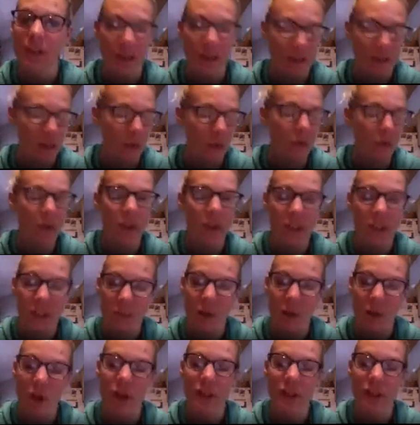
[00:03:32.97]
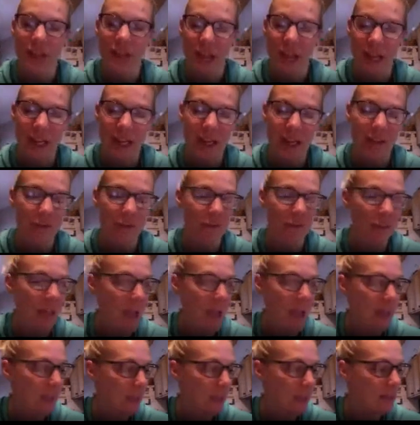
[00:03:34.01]
and they're really small and tiny and
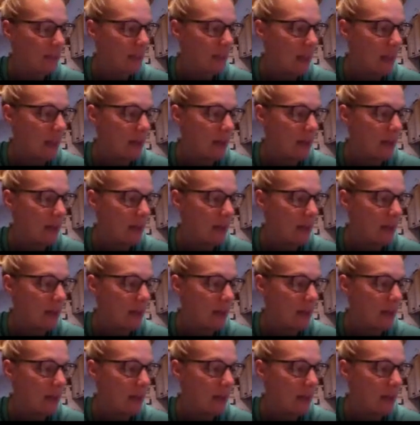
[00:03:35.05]
flat like that.